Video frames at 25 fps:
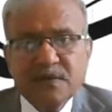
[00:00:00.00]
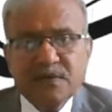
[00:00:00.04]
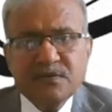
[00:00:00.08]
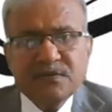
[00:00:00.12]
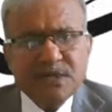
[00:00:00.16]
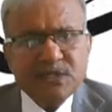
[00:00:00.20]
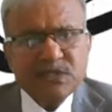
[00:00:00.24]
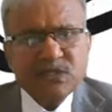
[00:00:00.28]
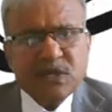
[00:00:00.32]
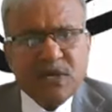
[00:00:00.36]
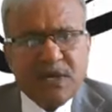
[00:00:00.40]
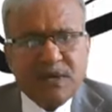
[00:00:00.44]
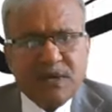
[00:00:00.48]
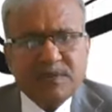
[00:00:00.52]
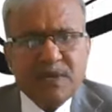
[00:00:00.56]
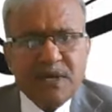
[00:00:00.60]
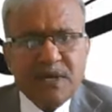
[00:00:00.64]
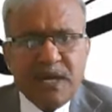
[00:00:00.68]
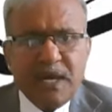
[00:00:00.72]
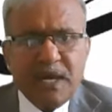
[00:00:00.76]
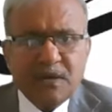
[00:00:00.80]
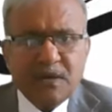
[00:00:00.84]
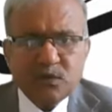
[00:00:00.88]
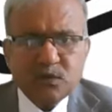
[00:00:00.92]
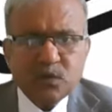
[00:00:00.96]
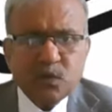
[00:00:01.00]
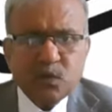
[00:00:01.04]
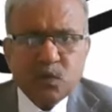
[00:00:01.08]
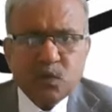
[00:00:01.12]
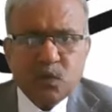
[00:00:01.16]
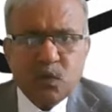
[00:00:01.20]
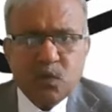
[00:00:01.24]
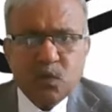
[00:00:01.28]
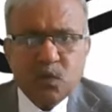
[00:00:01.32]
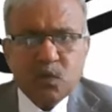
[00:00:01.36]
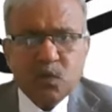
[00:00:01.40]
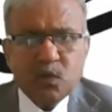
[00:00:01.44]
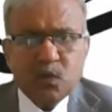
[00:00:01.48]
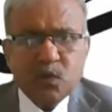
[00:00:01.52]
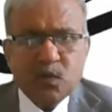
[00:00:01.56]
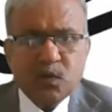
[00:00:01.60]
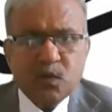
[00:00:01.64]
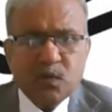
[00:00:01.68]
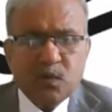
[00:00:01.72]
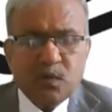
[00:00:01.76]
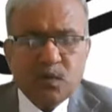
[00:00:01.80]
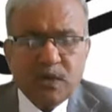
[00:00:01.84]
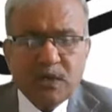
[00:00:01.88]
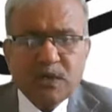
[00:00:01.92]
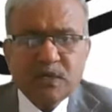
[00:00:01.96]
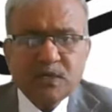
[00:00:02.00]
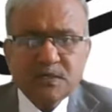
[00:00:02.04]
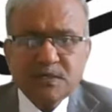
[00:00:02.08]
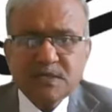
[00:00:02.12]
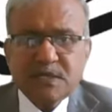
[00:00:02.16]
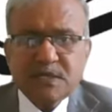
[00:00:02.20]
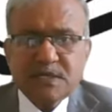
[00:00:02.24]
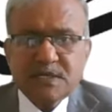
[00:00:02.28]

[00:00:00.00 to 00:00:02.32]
Which level I have to go? What is